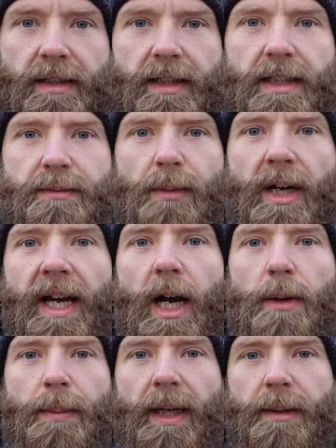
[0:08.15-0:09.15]
this might
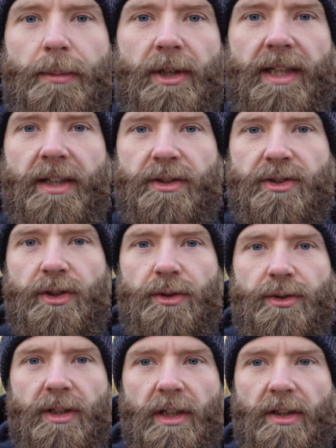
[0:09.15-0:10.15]
help anybody that's new
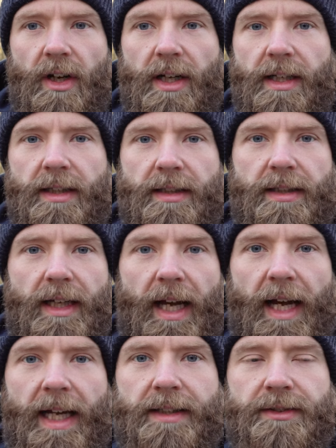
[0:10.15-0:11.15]
to the diet
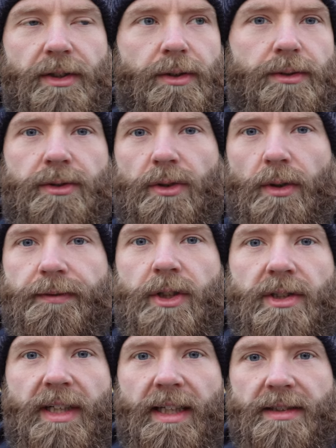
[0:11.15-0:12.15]
and who's sort of
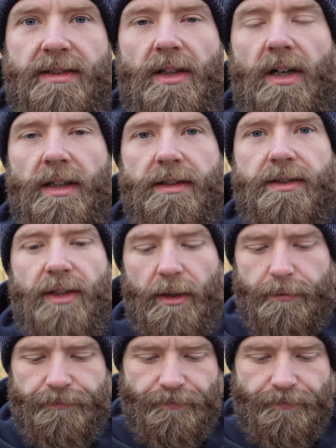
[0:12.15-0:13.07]
just getting started. So